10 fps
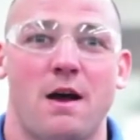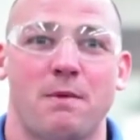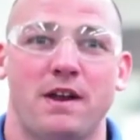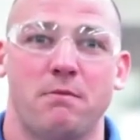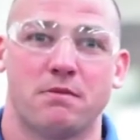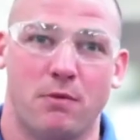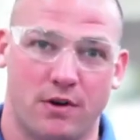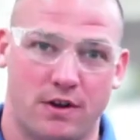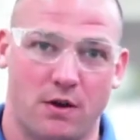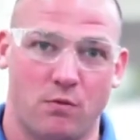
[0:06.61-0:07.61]
Hi, my name is
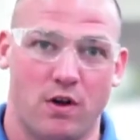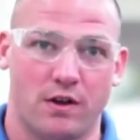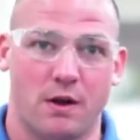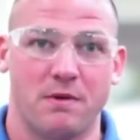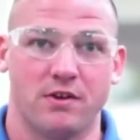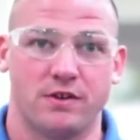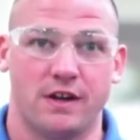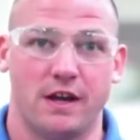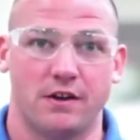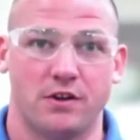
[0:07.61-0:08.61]
Mark Kidwell and I'm here
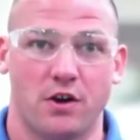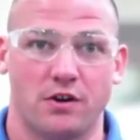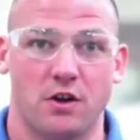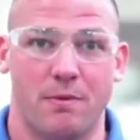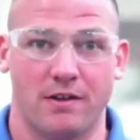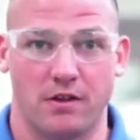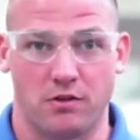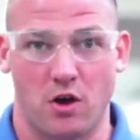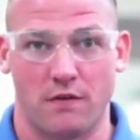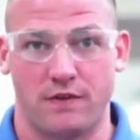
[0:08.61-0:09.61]
today to talk to you about the
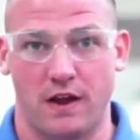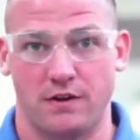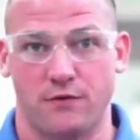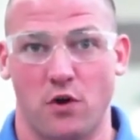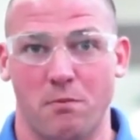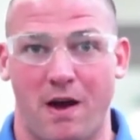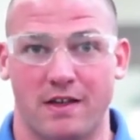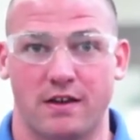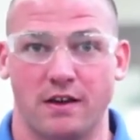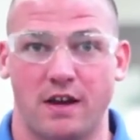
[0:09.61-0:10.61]
Soft Edge Foam
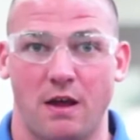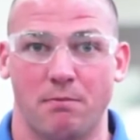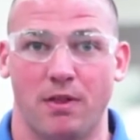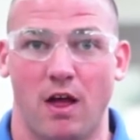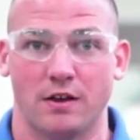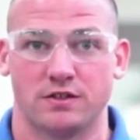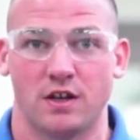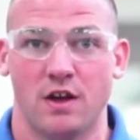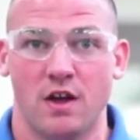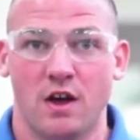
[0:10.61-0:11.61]
Masking Tape Plus.
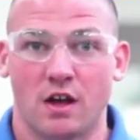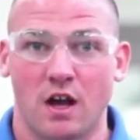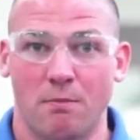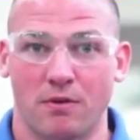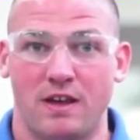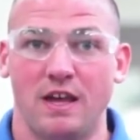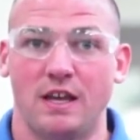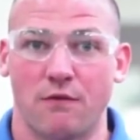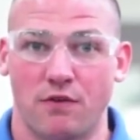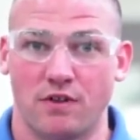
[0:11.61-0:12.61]
A couple key
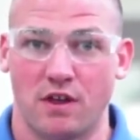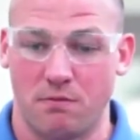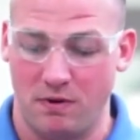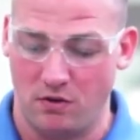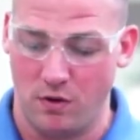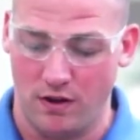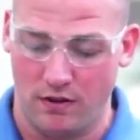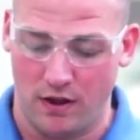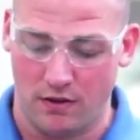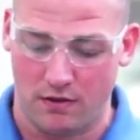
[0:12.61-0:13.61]
differences
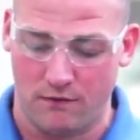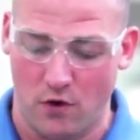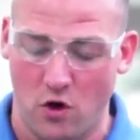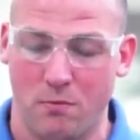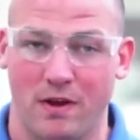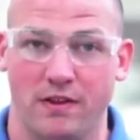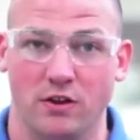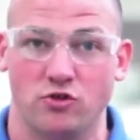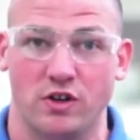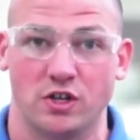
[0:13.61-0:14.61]
between this foam and
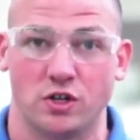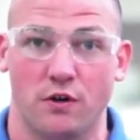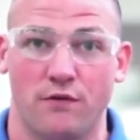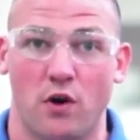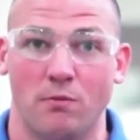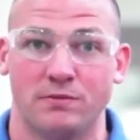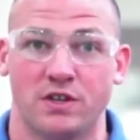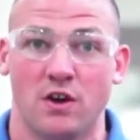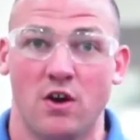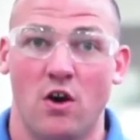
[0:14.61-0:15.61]
the traditional foams
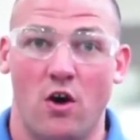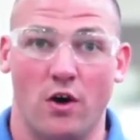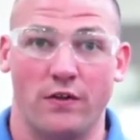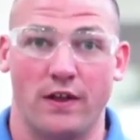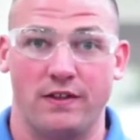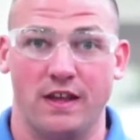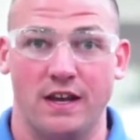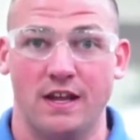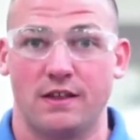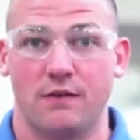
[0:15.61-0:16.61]
are that the
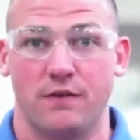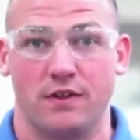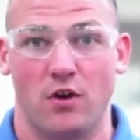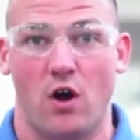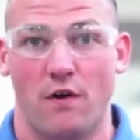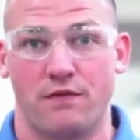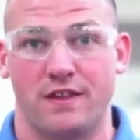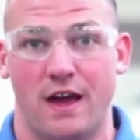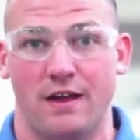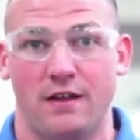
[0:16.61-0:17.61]
adhesive is
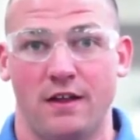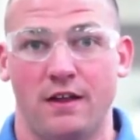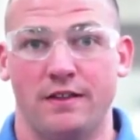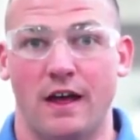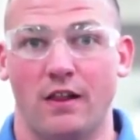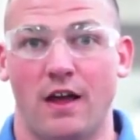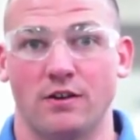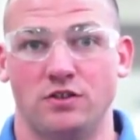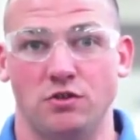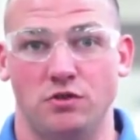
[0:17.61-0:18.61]
offset. That
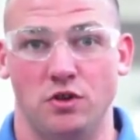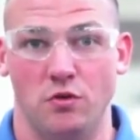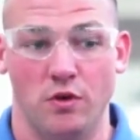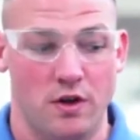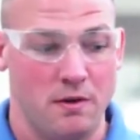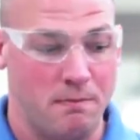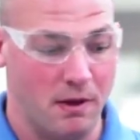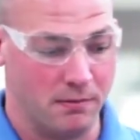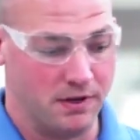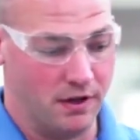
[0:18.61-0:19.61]
allows you to be
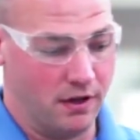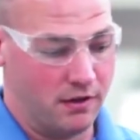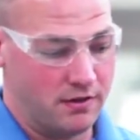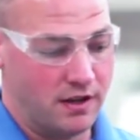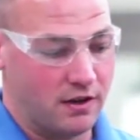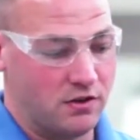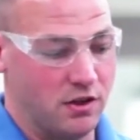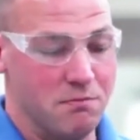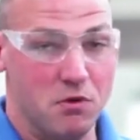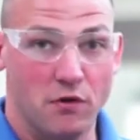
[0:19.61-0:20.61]
able to stick to
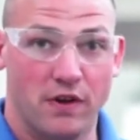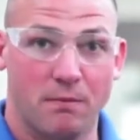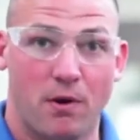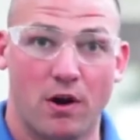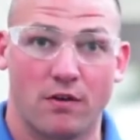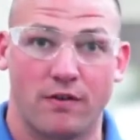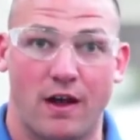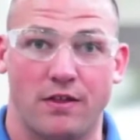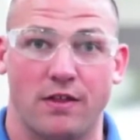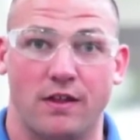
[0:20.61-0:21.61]
the moving part
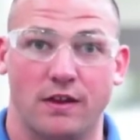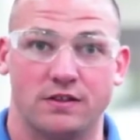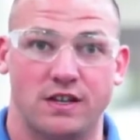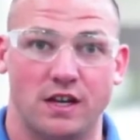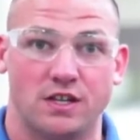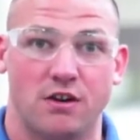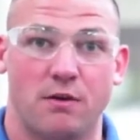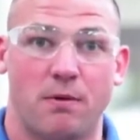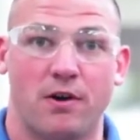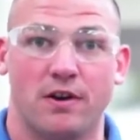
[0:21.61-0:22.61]
rather than the
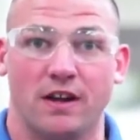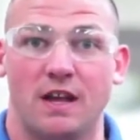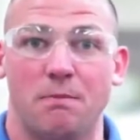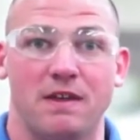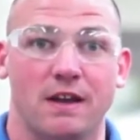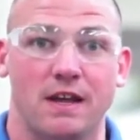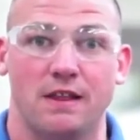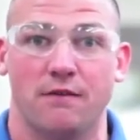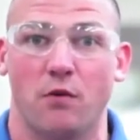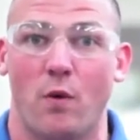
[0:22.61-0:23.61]
stationary part and keep the
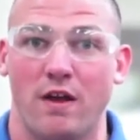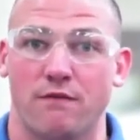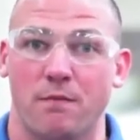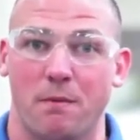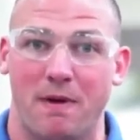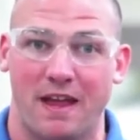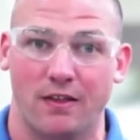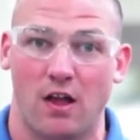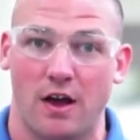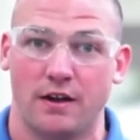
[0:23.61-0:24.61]
adhesive away from the
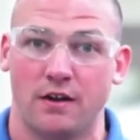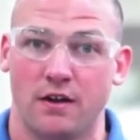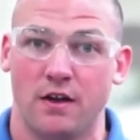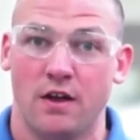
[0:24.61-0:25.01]
paint line.